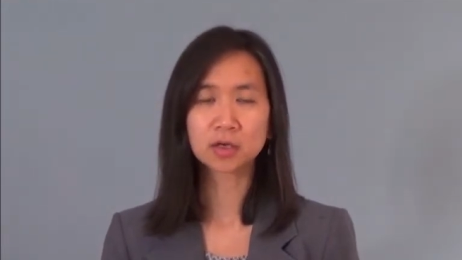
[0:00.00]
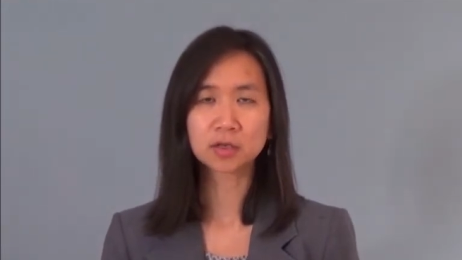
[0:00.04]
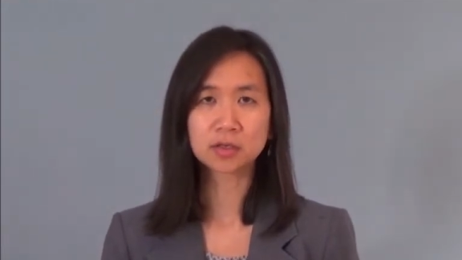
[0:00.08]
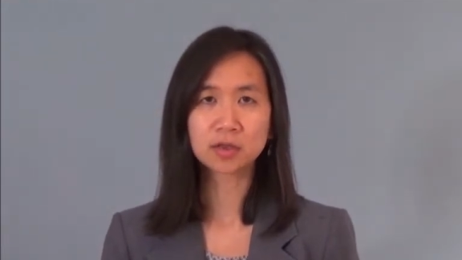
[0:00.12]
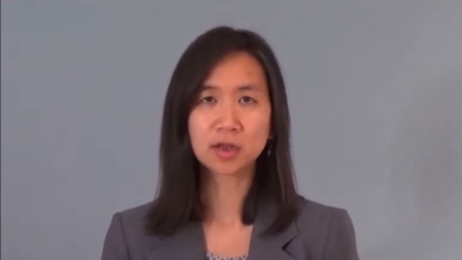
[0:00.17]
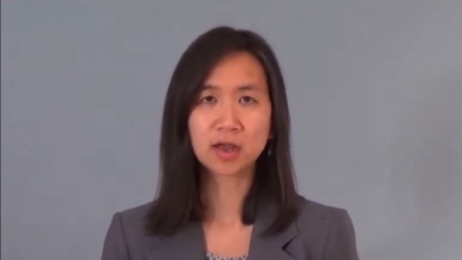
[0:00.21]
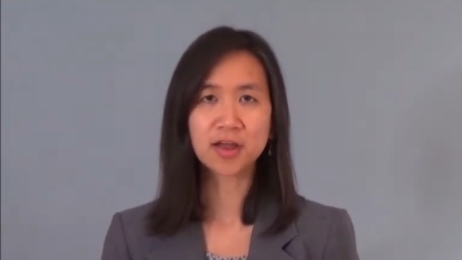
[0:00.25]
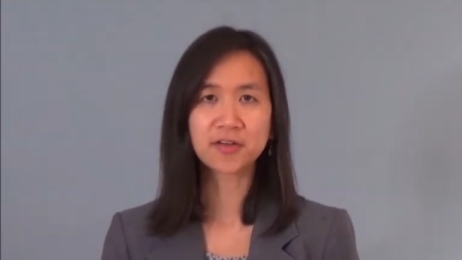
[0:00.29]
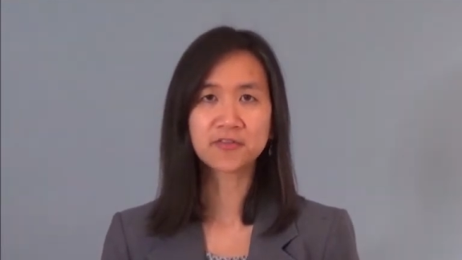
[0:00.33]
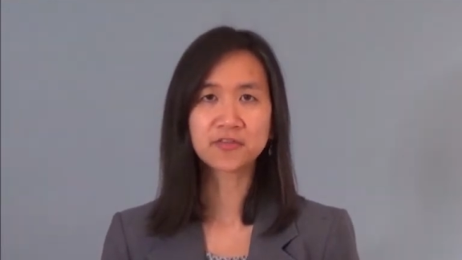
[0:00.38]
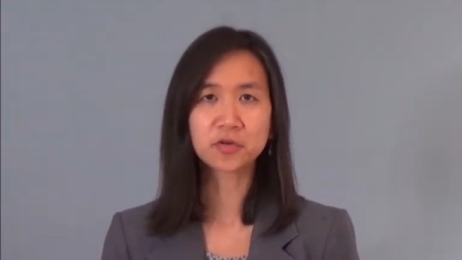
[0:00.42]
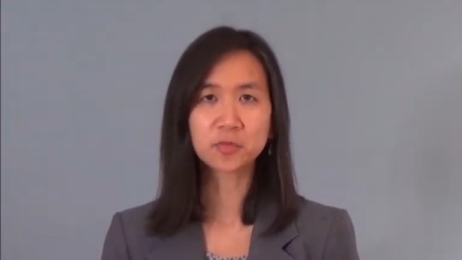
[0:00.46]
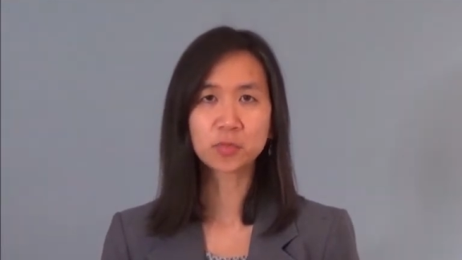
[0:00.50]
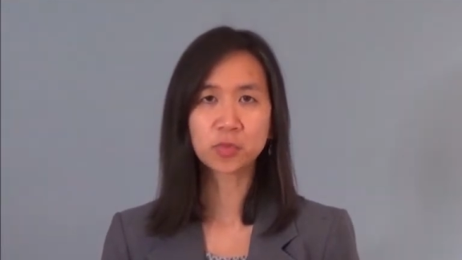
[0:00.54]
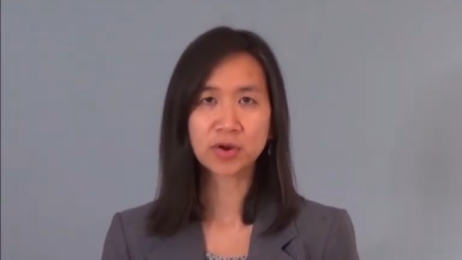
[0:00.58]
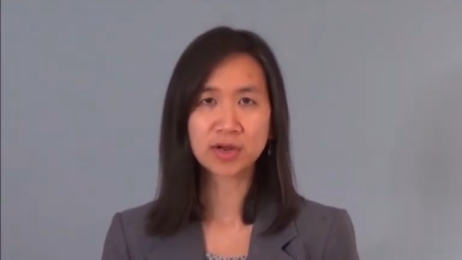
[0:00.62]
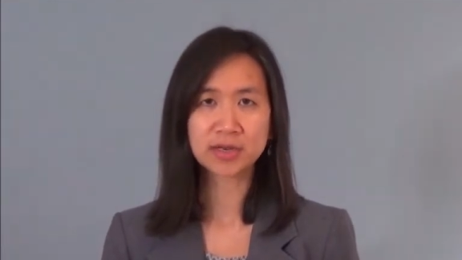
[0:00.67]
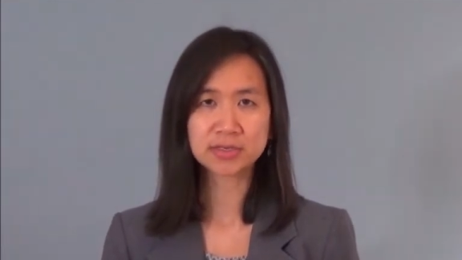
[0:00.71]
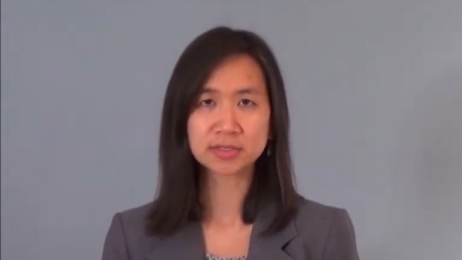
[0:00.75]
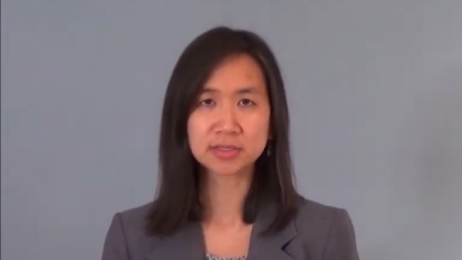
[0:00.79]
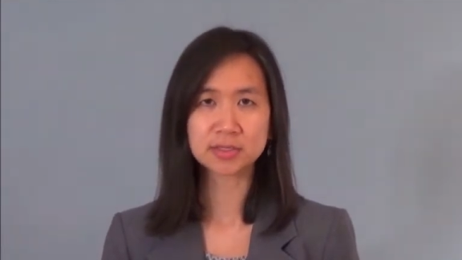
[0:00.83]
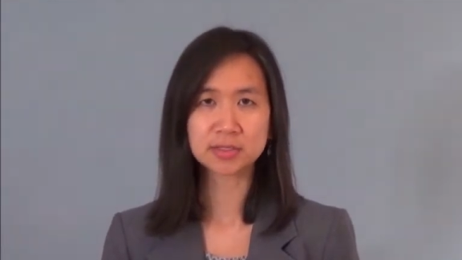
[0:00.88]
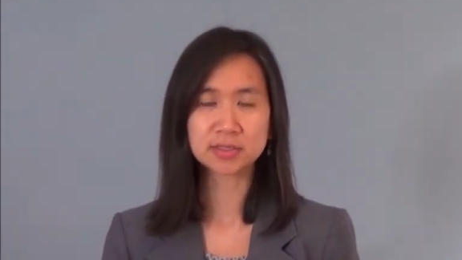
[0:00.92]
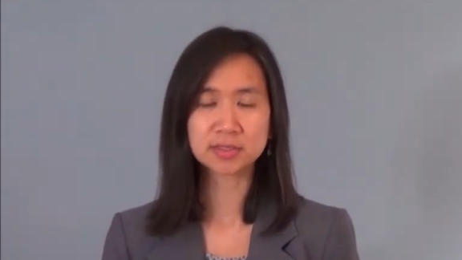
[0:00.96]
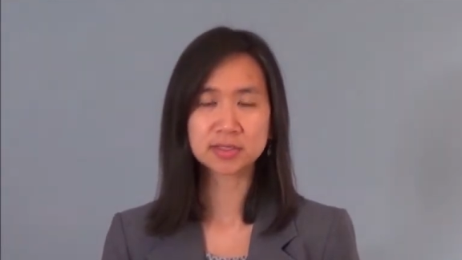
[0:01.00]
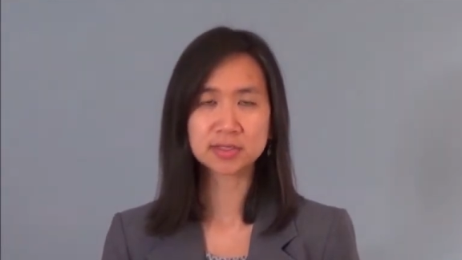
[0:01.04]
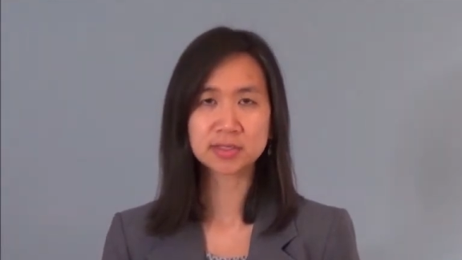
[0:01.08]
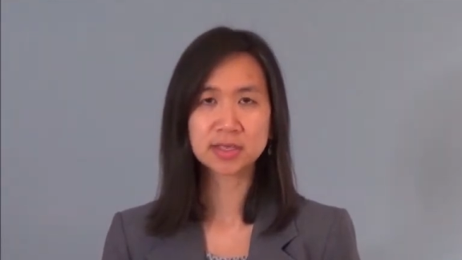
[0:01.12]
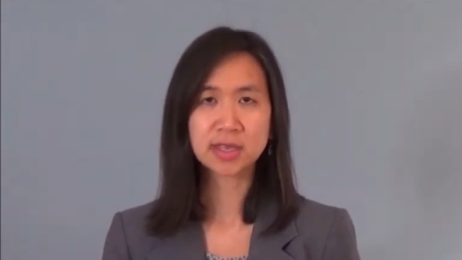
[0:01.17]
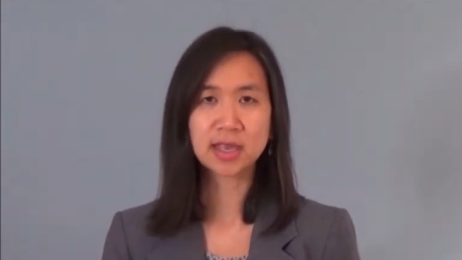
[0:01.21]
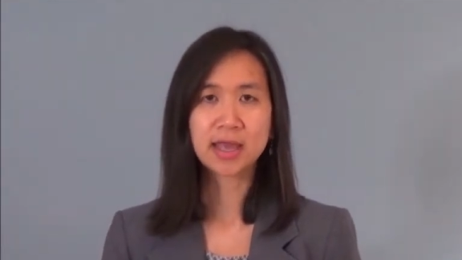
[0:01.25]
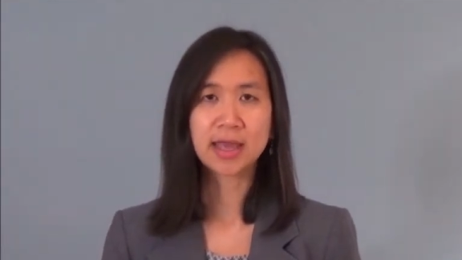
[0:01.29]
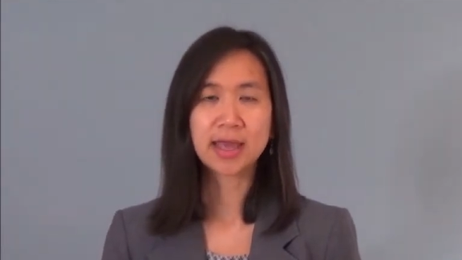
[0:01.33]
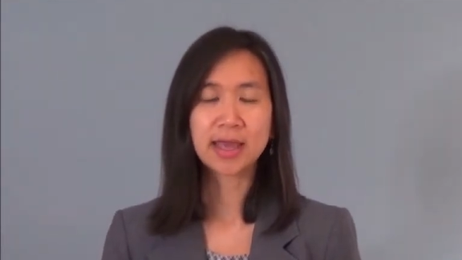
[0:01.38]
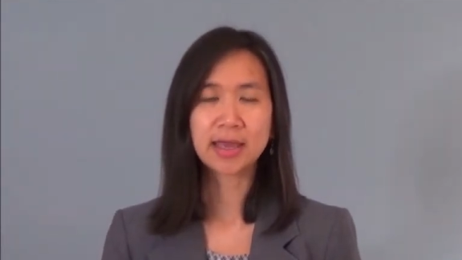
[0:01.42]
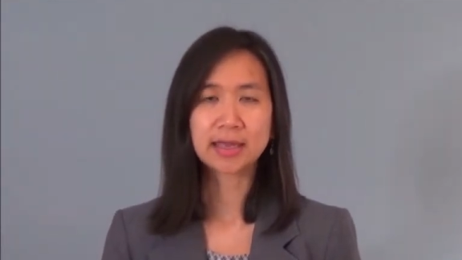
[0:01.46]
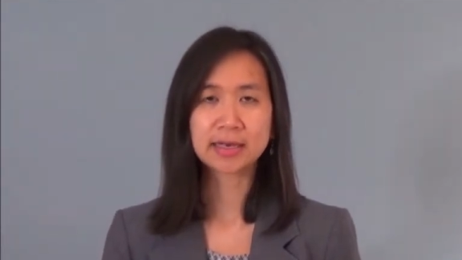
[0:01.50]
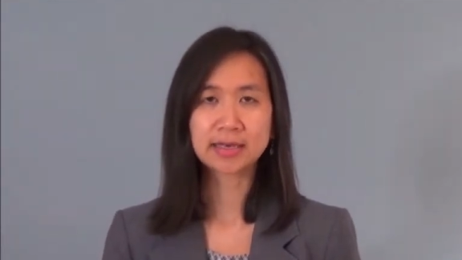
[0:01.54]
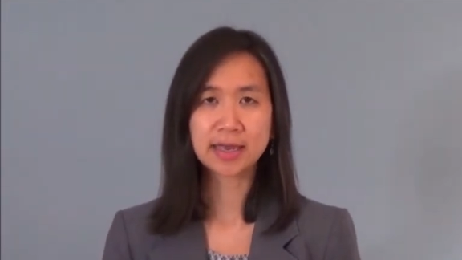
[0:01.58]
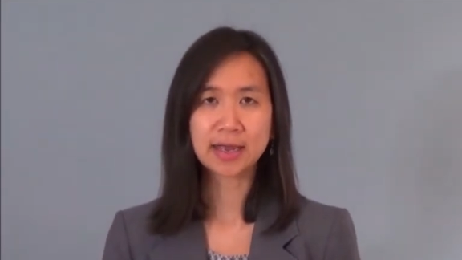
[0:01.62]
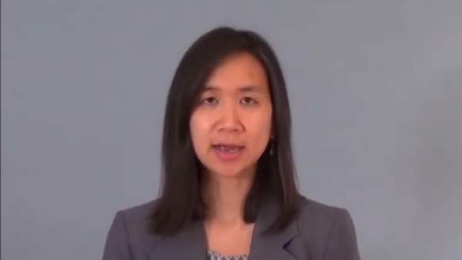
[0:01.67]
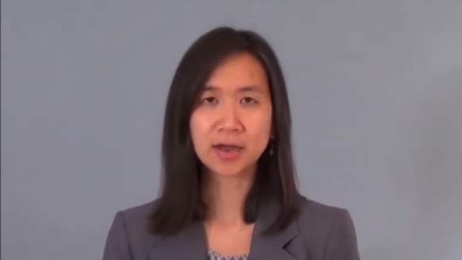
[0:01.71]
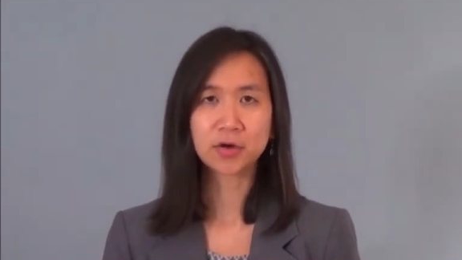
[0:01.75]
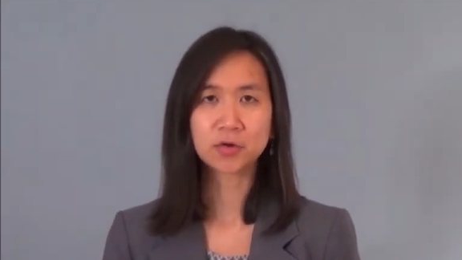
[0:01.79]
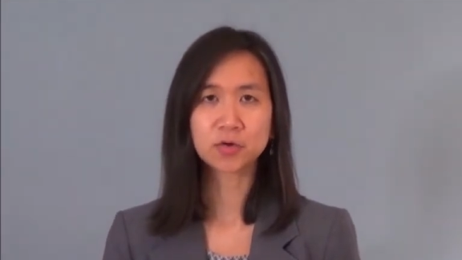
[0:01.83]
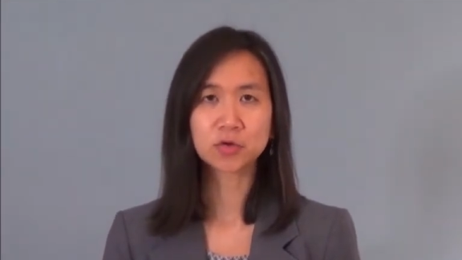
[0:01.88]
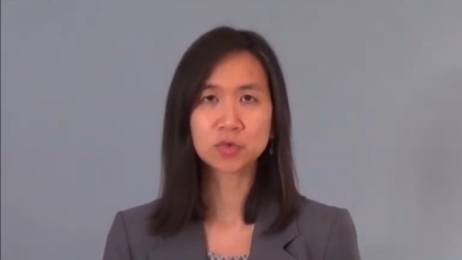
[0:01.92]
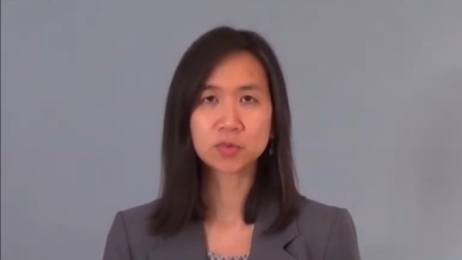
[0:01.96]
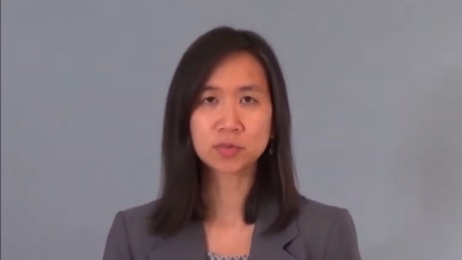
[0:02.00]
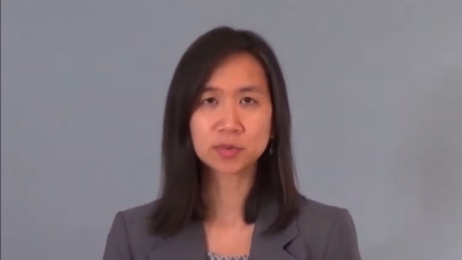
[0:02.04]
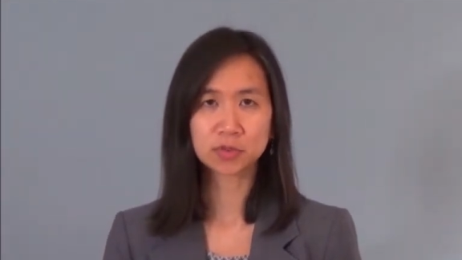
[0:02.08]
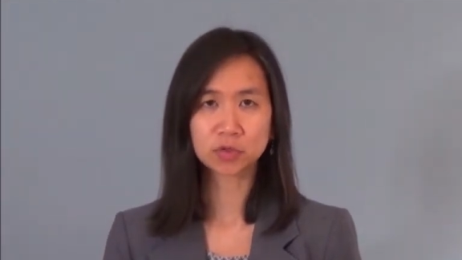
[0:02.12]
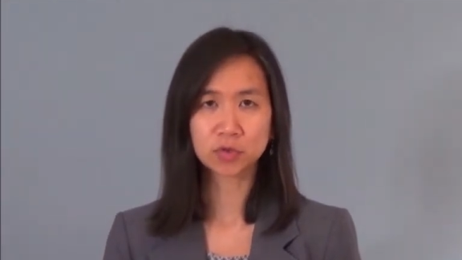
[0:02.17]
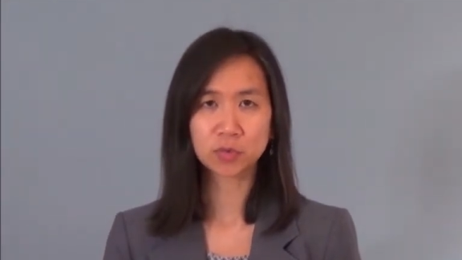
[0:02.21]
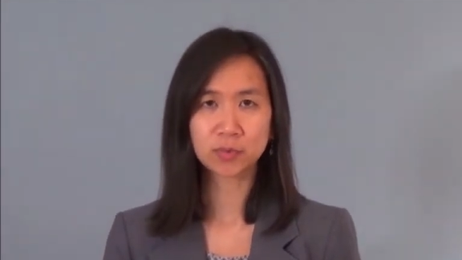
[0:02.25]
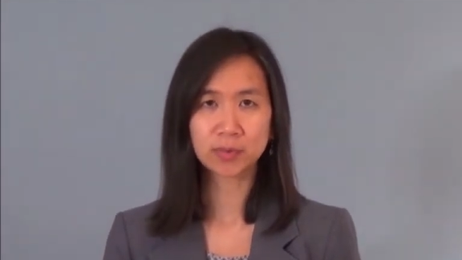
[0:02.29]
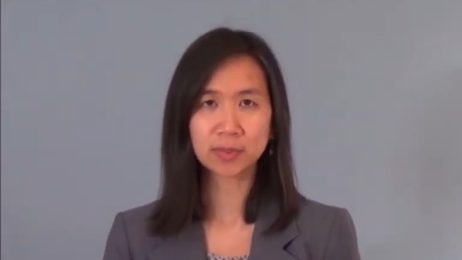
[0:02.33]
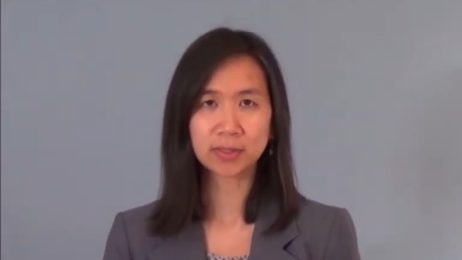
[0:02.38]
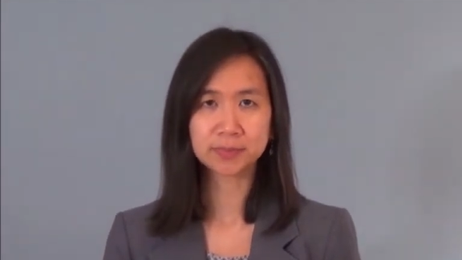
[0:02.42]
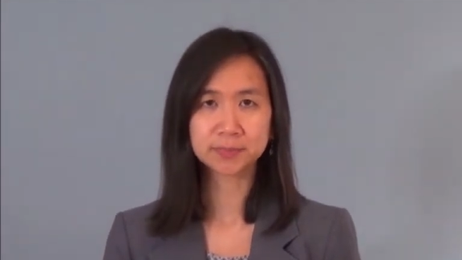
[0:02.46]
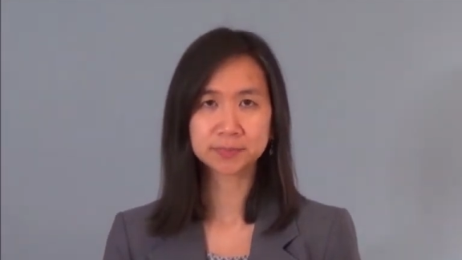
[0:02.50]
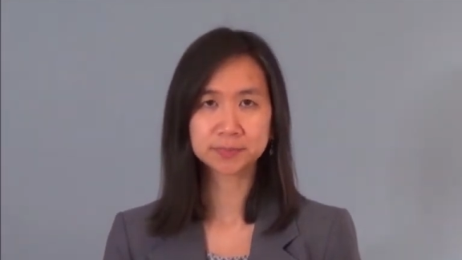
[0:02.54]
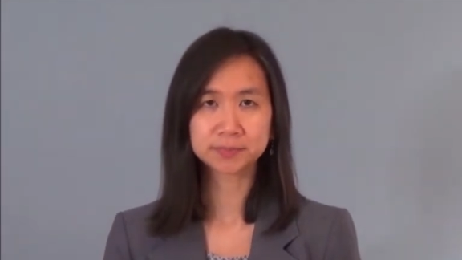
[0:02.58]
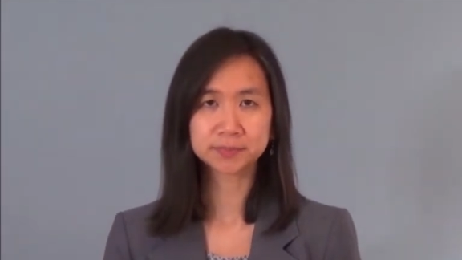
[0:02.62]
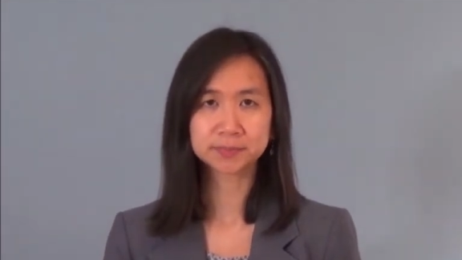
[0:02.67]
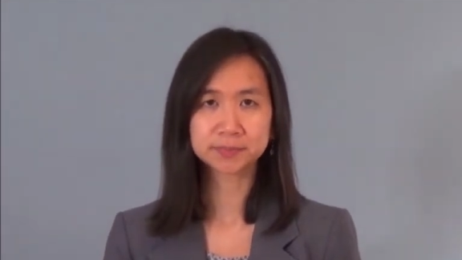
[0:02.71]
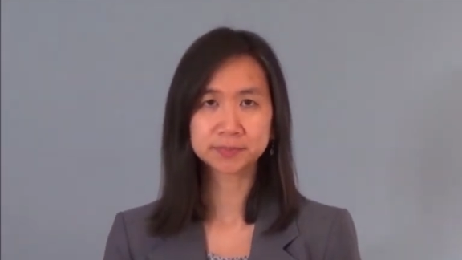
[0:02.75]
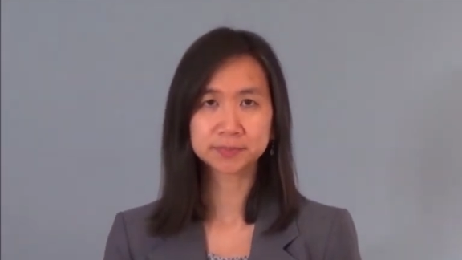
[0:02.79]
unlawful presence and how you accrue it.